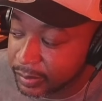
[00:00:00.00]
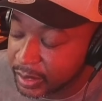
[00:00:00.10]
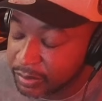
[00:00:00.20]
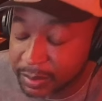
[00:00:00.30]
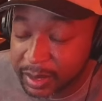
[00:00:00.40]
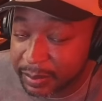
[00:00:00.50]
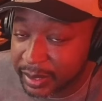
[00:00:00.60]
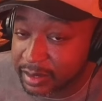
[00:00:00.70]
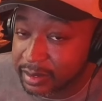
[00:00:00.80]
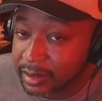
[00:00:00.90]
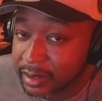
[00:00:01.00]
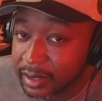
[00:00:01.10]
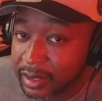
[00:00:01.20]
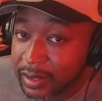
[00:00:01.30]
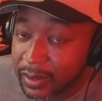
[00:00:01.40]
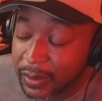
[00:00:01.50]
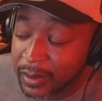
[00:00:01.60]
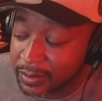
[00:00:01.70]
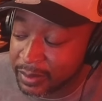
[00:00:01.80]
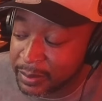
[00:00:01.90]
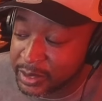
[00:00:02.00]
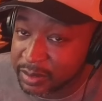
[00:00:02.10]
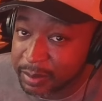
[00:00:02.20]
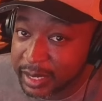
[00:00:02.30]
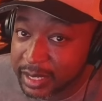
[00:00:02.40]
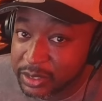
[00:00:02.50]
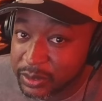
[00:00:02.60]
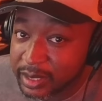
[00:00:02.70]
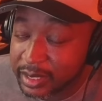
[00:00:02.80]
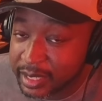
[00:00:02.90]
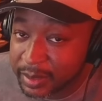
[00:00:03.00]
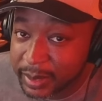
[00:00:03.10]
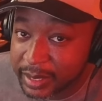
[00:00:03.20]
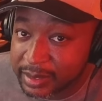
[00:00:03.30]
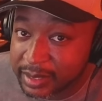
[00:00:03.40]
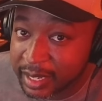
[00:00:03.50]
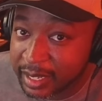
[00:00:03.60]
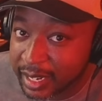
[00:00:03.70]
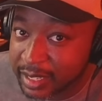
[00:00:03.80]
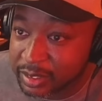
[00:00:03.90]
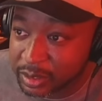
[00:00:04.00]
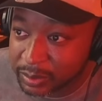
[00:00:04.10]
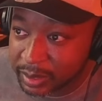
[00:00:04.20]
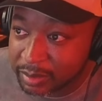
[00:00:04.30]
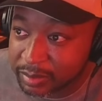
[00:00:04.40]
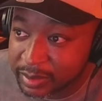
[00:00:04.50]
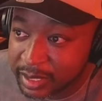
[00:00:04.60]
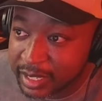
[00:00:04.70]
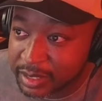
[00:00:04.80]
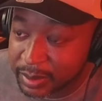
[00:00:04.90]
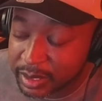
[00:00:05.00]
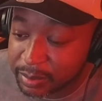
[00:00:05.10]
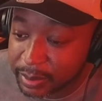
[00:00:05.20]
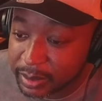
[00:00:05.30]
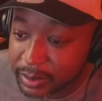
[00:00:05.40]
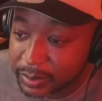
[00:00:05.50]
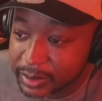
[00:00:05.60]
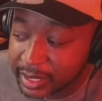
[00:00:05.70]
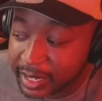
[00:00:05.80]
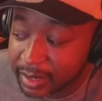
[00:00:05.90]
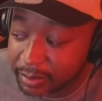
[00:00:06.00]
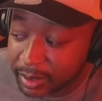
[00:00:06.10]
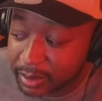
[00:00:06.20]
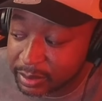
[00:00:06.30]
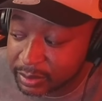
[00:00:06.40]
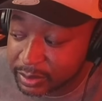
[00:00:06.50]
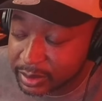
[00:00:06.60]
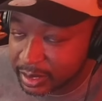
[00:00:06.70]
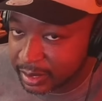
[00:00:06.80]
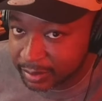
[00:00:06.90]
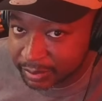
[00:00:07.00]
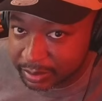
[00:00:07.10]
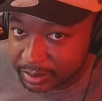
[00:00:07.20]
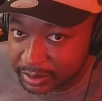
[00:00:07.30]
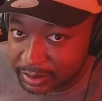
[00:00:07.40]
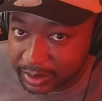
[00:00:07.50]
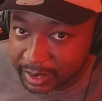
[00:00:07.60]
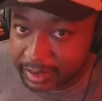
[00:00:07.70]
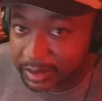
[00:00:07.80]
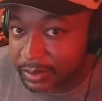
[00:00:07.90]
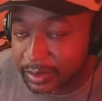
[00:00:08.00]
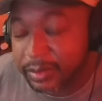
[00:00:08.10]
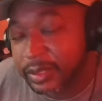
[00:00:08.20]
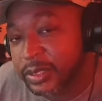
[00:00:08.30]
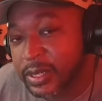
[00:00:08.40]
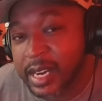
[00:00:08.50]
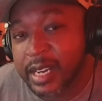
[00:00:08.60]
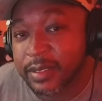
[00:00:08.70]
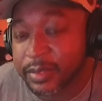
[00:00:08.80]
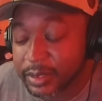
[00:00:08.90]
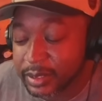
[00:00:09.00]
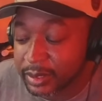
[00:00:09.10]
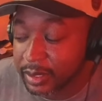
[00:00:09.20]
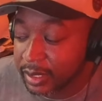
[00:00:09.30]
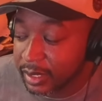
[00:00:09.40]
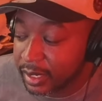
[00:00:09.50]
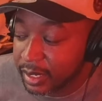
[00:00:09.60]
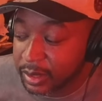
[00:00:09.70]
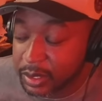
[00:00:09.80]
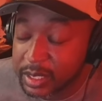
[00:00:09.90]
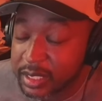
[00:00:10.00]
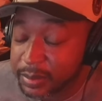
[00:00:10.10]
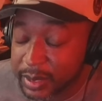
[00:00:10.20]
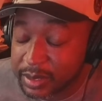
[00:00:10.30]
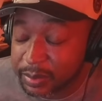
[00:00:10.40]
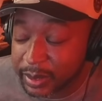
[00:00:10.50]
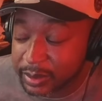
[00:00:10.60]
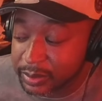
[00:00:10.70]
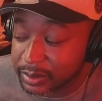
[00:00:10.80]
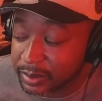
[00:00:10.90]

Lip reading: for my bass, or if I'm just playing strictly keybase, I can actually route that expression pedal, which I have routed to like filter, so I can lower the filter or higher the filter through the expression pedal